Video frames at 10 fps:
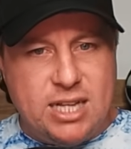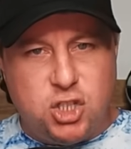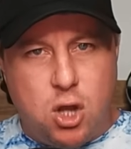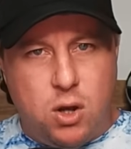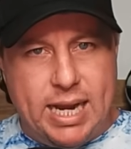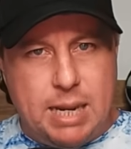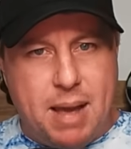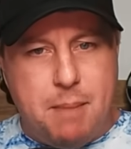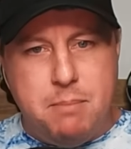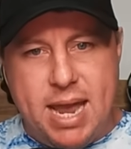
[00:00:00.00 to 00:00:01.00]
is talking
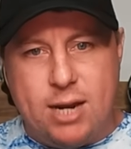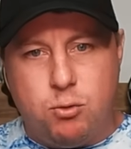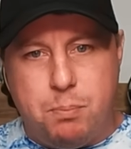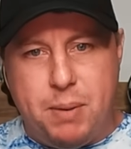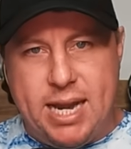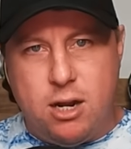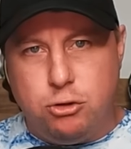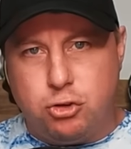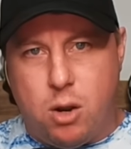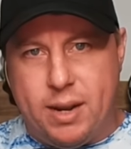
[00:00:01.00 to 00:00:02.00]
about Megan
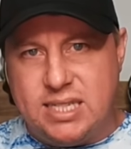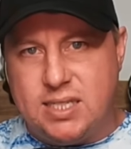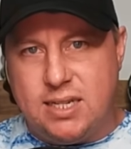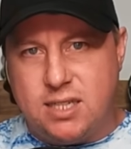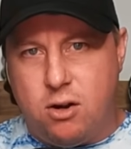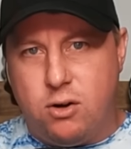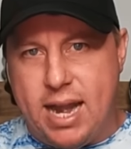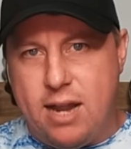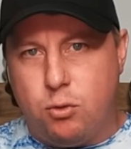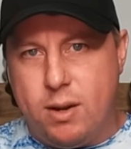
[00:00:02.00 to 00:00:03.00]
Rapinoe drawing six hundred
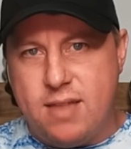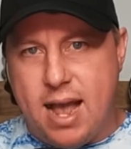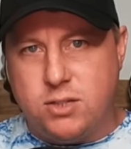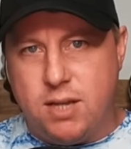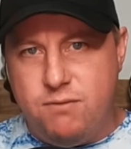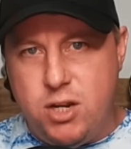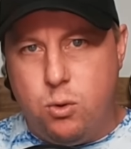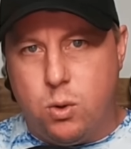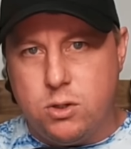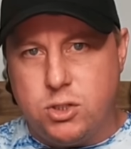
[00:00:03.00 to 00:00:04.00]
eighty-three thousand
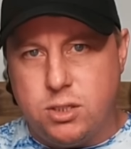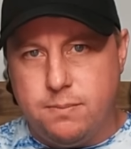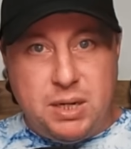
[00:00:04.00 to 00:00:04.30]
viewers.